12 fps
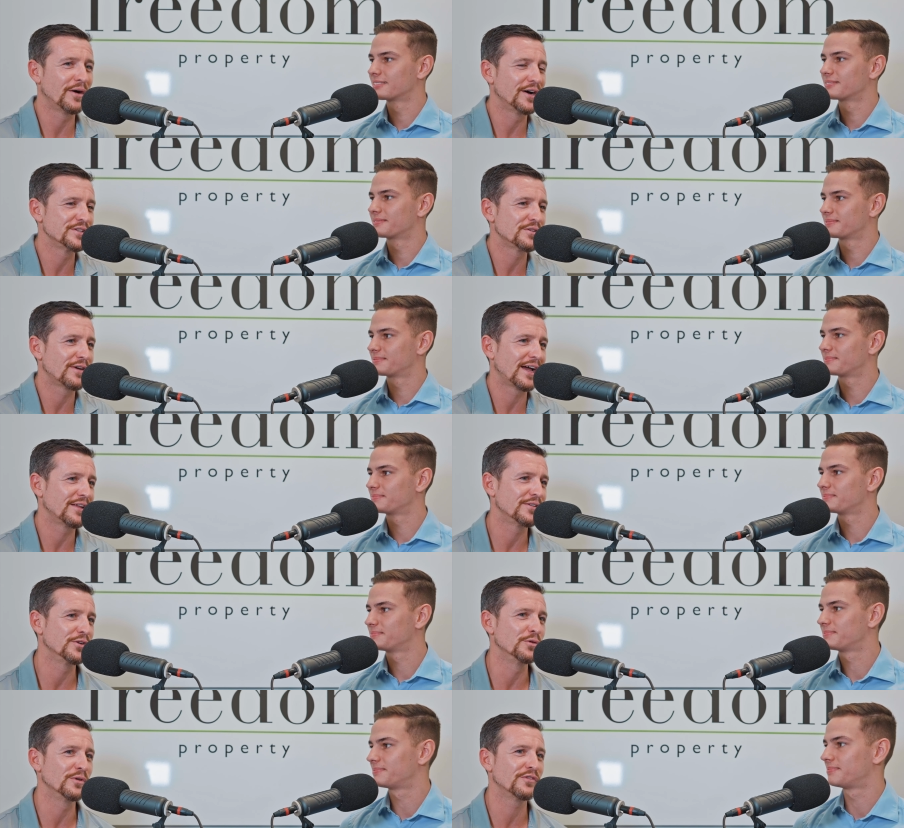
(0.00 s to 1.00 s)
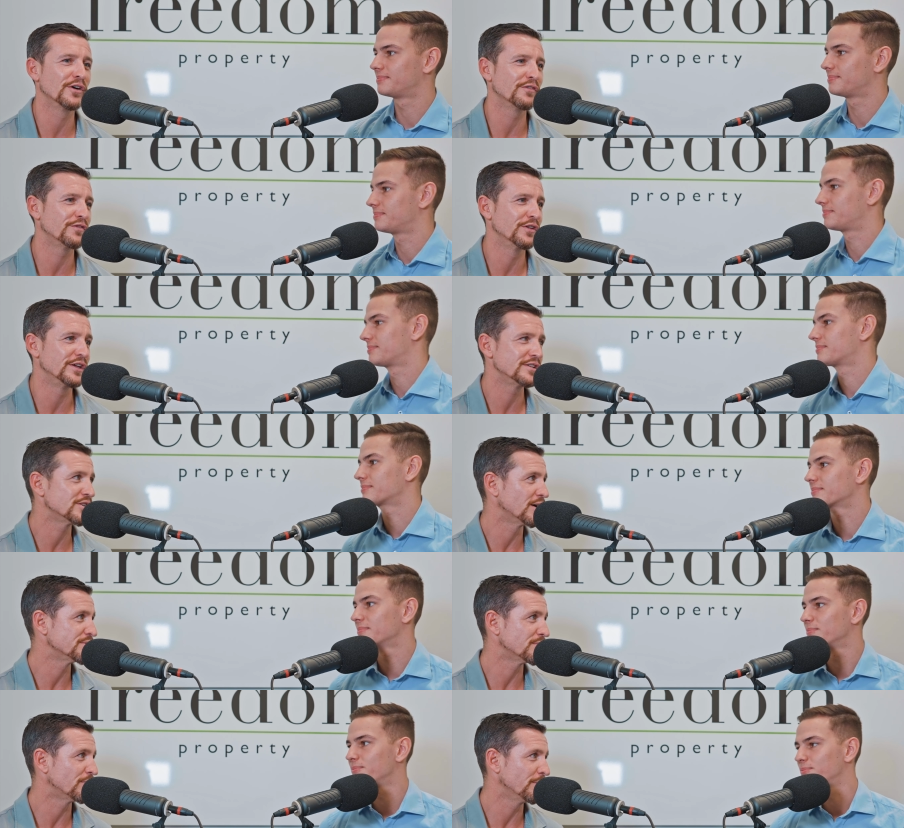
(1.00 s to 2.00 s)
Speaker 1: buyers are at and who we've got for these
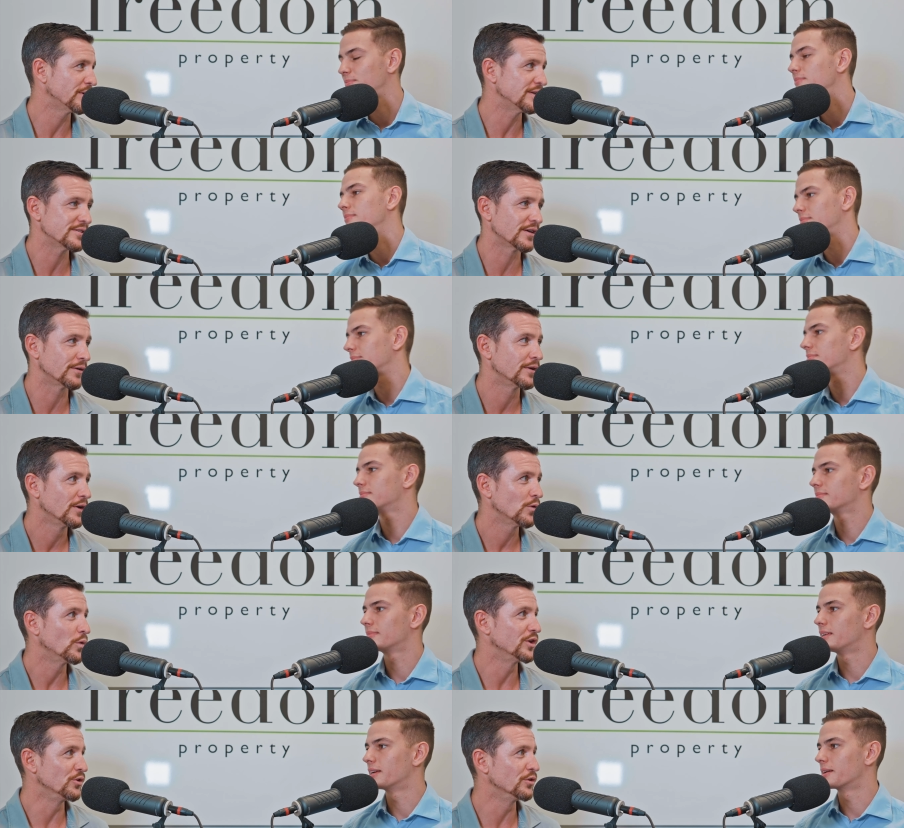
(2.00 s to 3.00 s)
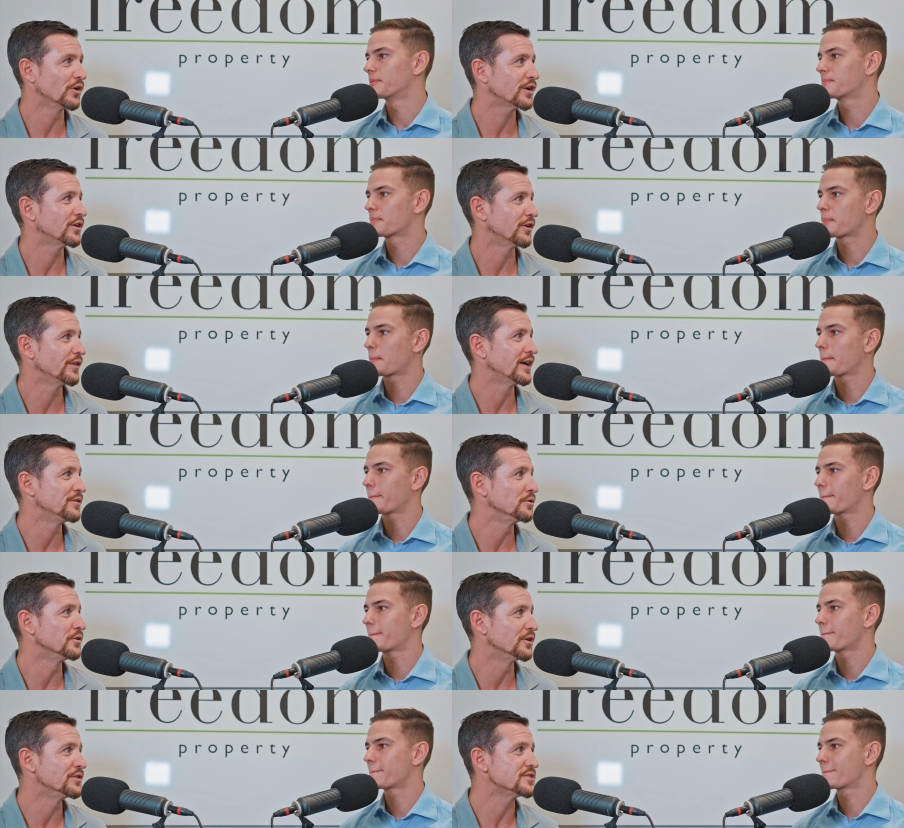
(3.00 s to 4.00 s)
types of properties. So when you're knocking on their
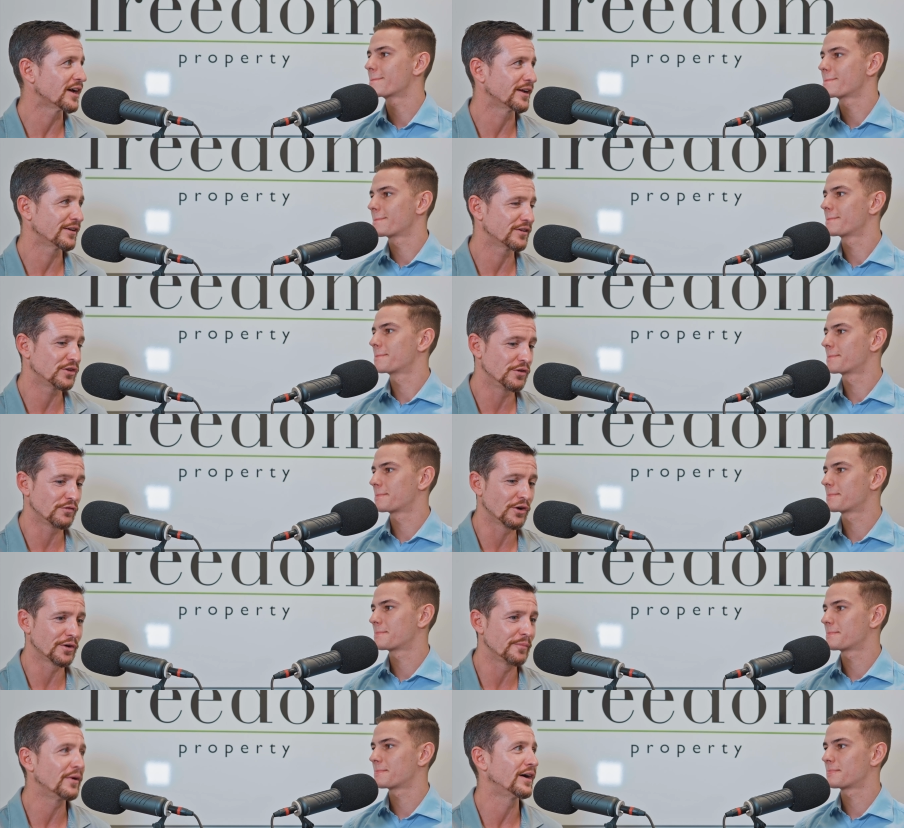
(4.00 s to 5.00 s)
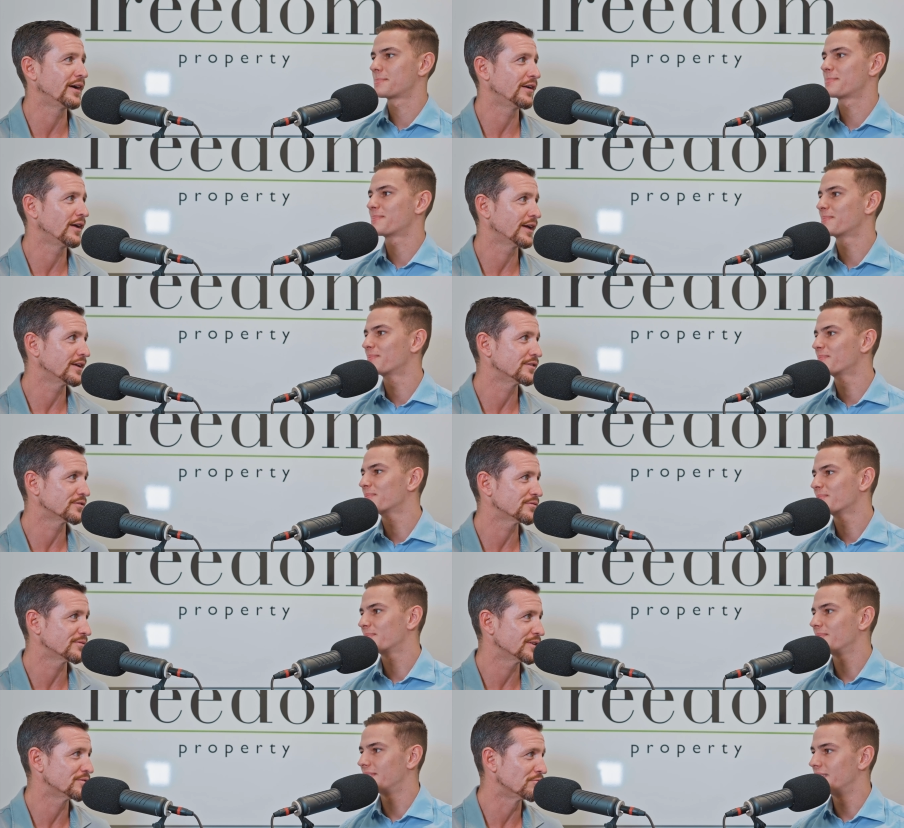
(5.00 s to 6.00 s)
door and saying, you've got to buy, like
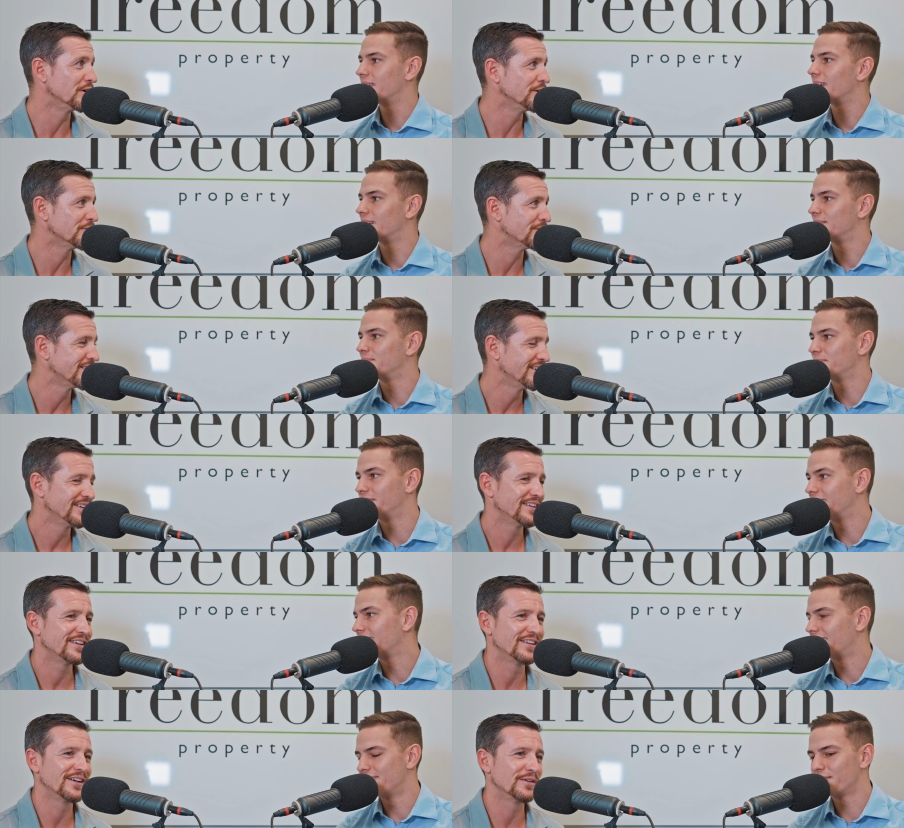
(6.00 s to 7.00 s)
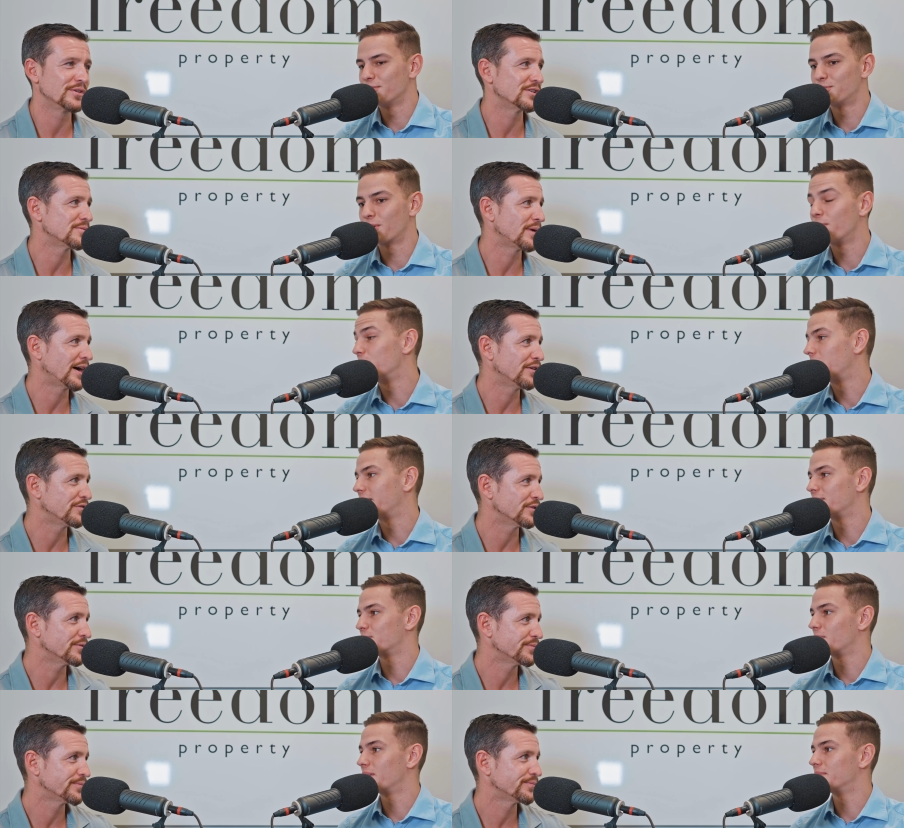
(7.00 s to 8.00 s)
it's
Speaker 2: real. Yeah, you know, and you can show them that
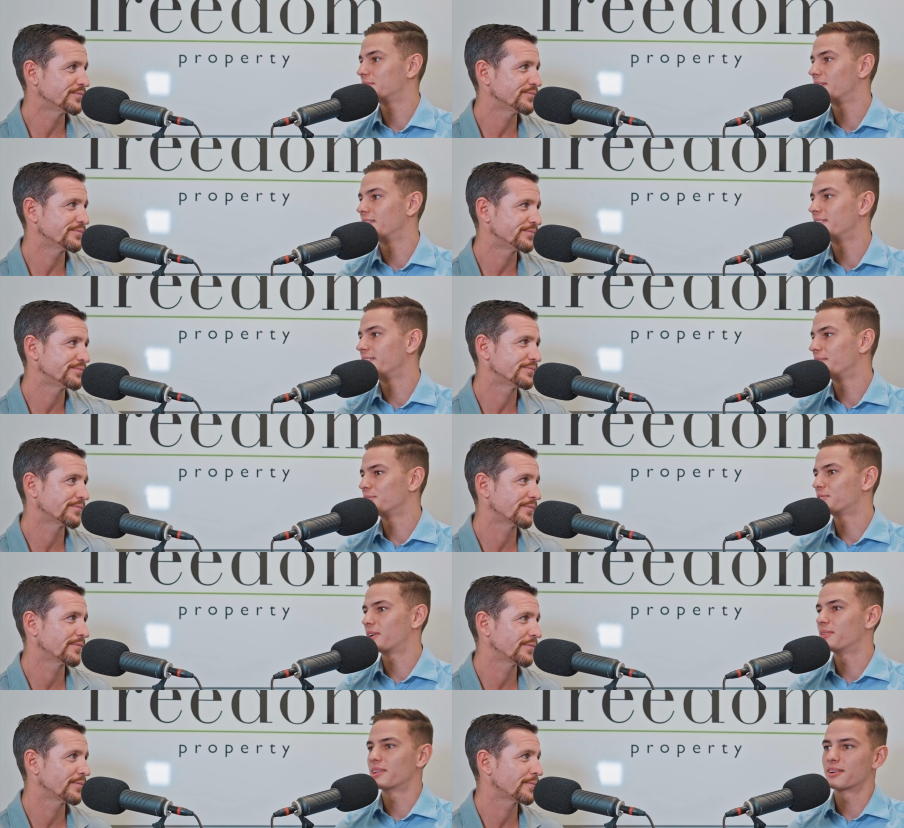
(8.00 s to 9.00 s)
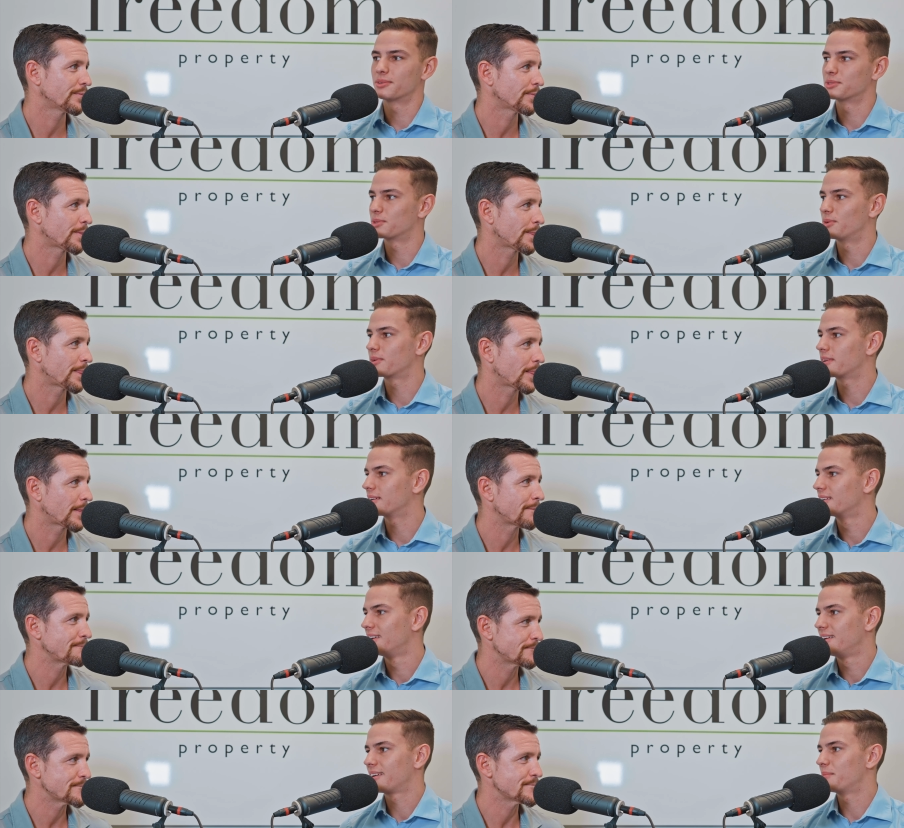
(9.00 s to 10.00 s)
as well. So you're not just going there and all talk. You
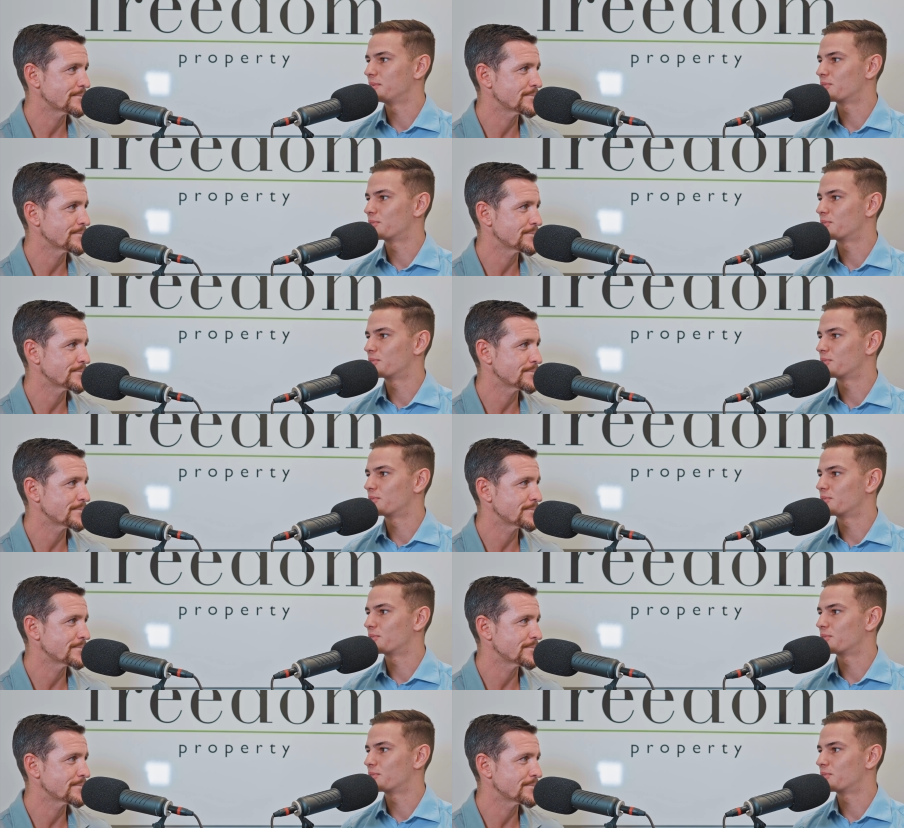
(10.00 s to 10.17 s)
can be